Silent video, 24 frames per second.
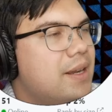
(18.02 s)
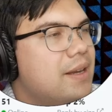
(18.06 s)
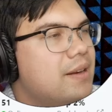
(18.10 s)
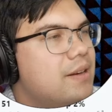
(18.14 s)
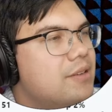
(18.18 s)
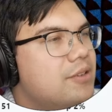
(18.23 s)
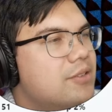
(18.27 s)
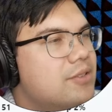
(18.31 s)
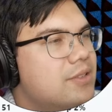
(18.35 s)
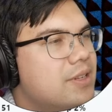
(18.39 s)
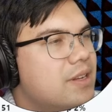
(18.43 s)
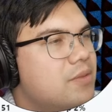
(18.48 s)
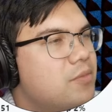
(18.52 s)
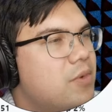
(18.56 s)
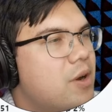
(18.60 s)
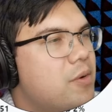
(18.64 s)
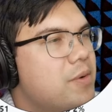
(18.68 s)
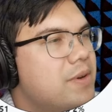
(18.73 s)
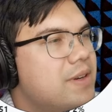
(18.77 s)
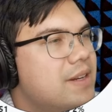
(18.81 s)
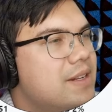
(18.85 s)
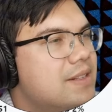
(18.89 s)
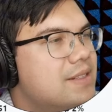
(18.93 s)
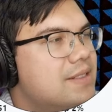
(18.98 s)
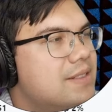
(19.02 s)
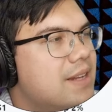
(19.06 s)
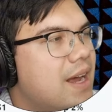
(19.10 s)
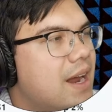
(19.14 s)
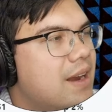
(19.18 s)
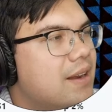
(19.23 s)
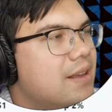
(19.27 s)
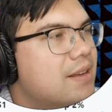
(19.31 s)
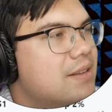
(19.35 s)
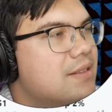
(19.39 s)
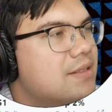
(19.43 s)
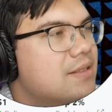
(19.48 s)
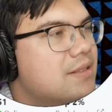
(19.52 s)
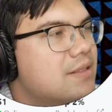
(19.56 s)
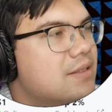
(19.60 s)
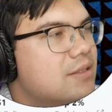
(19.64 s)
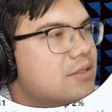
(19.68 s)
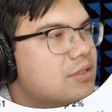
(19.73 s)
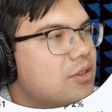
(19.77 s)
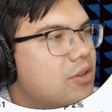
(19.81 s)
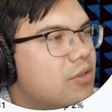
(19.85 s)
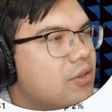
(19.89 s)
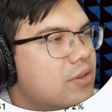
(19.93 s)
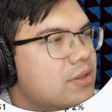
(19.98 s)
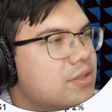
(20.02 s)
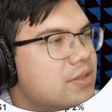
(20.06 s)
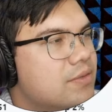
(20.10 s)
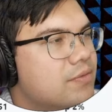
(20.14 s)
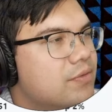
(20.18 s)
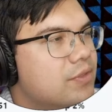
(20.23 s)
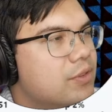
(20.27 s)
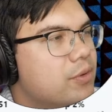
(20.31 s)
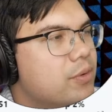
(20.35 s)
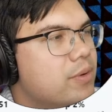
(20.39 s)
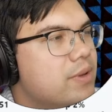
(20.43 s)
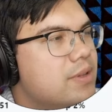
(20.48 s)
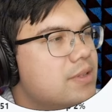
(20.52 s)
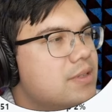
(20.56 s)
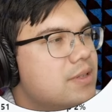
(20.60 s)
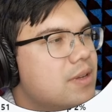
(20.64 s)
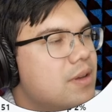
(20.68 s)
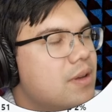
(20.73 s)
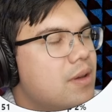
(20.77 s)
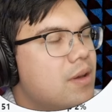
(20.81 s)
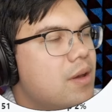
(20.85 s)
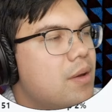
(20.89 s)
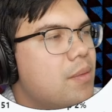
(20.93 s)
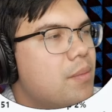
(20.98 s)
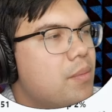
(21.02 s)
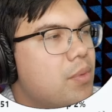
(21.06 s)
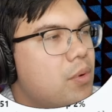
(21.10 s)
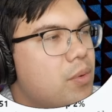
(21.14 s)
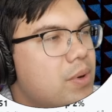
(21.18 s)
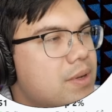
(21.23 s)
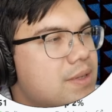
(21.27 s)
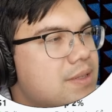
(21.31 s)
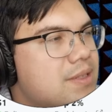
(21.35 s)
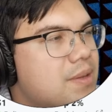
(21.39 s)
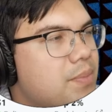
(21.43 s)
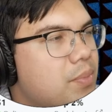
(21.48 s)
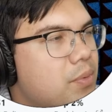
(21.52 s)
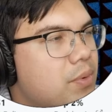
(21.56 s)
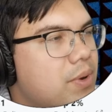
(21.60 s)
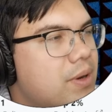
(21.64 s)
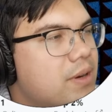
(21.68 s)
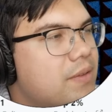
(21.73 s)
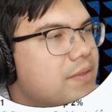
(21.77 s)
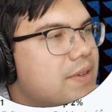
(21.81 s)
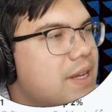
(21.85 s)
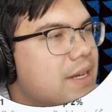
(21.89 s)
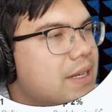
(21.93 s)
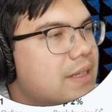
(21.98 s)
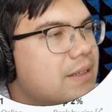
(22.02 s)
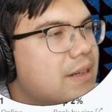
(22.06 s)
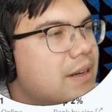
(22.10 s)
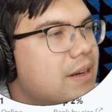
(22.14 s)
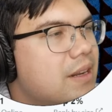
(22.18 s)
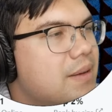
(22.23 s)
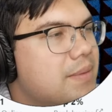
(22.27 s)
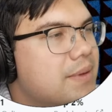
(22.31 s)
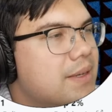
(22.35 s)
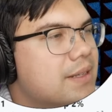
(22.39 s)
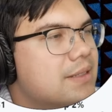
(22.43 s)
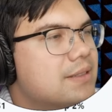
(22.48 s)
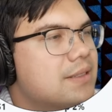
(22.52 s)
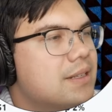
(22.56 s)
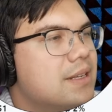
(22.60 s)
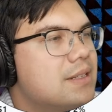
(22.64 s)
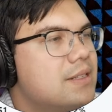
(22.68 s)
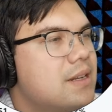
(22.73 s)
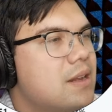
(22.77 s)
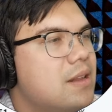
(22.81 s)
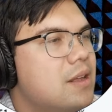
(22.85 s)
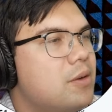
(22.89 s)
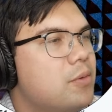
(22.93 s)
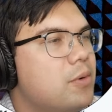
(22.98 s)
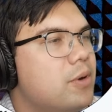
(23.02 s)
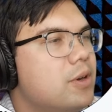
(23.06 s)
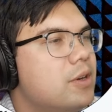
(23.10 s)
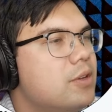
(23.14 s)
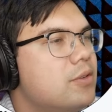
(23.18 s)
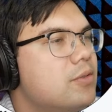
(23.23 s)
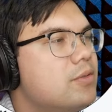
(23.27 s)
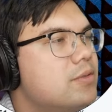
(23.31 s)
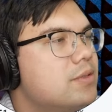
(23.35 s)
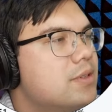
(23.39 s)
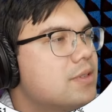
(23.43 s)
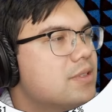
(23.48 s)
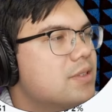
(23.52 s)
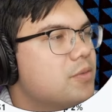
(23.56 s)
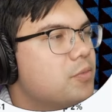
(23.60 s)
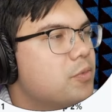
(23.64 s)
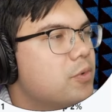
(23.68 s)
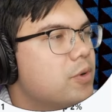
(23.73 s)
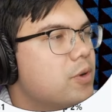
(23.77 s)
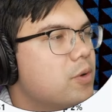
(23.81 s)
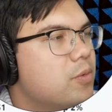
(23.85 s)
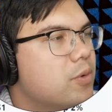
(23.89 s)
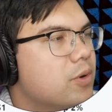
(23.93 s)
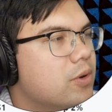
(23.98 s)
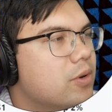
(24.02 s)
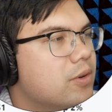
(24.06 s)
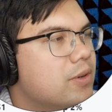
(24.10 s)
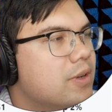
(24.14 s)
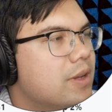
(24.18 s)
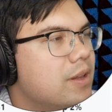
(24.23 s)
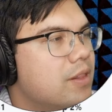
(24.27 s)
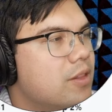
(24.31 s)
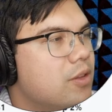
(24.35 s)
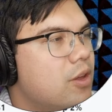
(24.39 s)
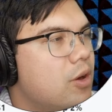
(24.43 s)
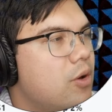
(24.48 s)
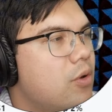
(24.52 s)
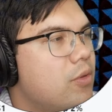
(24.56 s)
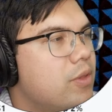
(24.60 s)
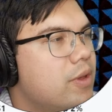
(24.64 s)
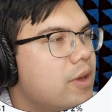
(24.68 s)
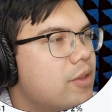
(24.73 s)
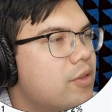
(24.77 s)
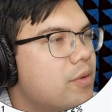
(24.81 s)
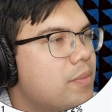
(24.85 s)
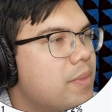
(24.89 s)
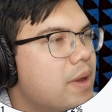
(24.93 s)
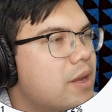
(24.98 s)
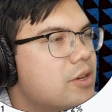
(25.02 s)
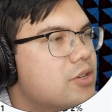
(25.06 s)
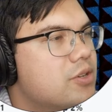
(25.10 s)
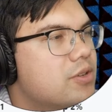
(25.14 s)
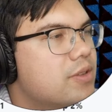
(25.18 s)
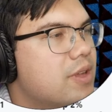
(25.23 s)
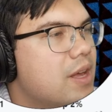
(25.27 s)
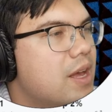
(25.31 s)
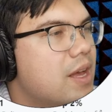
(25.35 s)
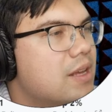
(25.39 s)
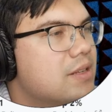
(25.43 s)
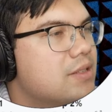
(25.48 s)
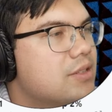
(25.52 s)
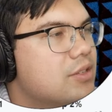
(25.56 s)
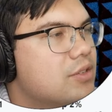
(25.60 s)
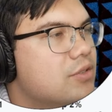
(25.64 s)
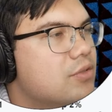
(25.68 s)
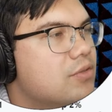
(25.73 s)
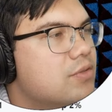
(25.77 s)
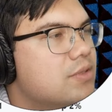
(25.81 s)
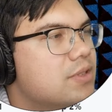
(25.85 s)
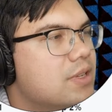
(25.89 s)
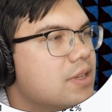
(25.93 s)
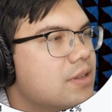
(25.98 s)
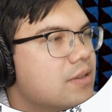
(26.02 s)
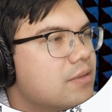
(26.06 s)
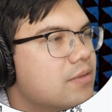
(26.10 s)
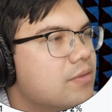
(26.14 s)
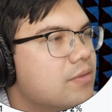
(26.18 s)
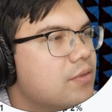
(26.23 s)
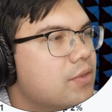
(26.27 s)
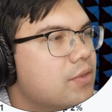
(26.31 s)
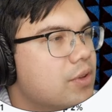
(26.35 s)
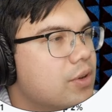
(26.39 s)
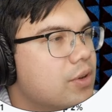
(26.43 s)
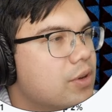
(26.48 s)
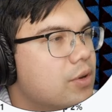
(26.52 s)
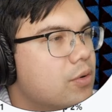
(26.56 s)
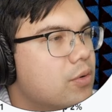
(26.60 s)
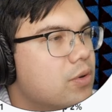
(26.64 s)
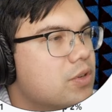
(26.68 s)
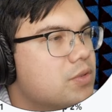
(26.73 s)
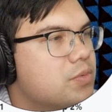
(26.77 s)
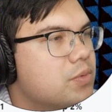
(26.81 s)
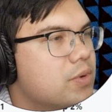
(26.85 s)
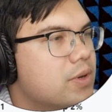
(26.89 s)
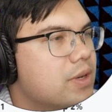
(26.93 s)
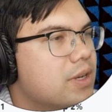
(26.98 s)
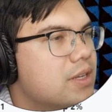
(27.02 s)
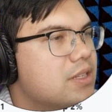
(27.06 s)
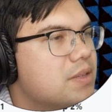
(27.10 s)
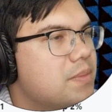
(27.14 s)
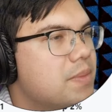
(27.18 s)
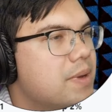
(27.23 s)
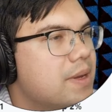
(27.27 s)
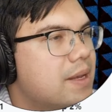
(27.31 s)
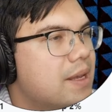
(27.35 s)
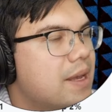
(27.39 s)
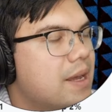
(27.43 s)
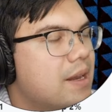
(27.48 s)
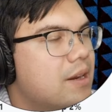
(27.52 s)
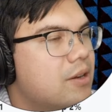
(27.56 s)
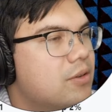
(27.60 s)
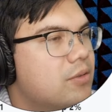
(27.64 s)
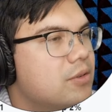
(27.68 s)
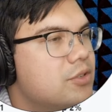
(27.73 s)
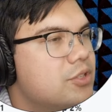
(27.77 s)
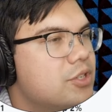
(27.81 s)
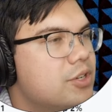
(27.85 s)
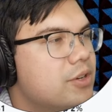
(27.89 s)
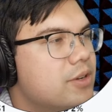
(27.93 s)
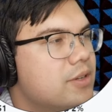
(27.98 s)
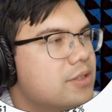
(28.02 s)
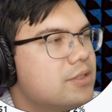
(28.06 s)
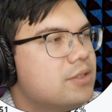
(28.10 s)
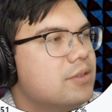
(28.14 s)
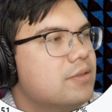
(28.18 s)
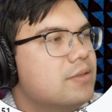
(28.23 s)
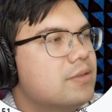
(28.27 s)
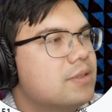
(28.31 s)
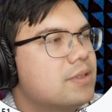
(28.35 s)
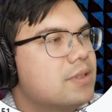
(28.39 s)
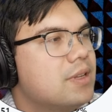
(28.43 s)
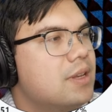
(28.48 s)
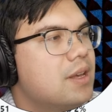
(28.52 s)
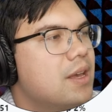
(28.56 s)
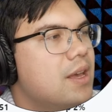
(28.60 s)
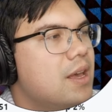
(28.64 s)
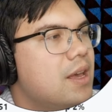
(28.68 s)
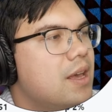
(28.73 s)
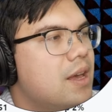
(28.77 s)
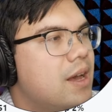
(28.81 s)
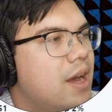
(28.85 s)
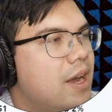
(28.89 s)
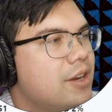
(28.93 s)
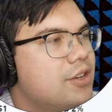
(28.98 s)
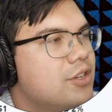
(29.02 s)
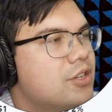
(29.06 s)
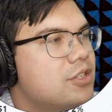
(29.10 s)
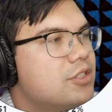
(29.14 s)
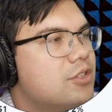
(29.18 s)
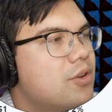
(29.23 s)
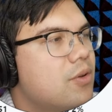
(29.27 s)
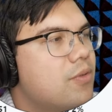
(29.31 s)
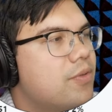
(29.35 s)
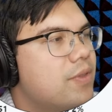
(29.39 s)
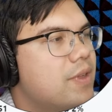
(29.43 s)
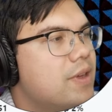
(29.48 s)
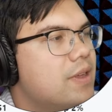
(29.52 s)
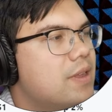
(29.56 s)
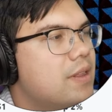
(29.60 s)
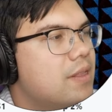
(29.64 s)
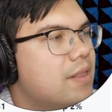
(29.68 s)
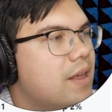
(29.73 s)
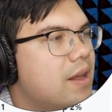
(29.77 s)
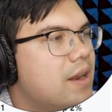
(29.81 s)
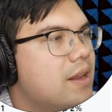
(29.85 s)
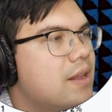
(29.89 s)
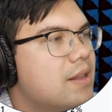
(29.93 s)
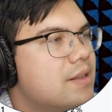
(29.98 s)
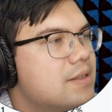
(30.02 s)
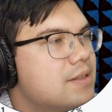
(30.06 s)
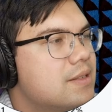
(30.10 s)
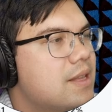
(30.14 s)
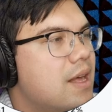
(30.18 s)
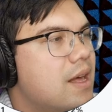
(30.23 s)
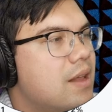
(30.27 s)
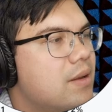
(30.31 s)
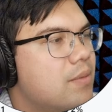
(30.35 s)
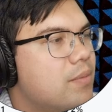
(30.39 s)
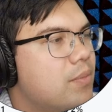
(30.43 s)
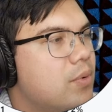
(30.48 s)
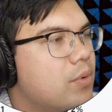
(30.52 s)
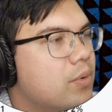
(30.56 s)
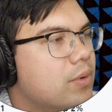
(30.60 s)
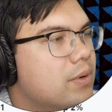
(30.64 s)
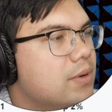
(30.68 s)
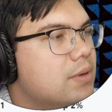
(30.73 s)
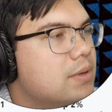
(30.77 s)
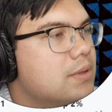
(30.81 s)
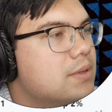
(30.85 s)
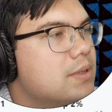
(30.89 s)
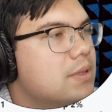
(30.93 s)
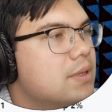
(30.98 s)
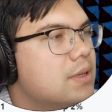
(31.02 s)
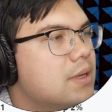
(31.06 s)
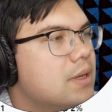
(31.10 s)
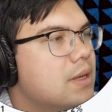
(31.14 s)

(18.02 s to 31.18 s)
mean, I can understand why we need statics, solids, and fluids, but what's the point of taking dynamics? It's not like we're going to use this in real world, and the only other major that has to use it for their coursework is mechanical engineering students. I just don't think that it's that important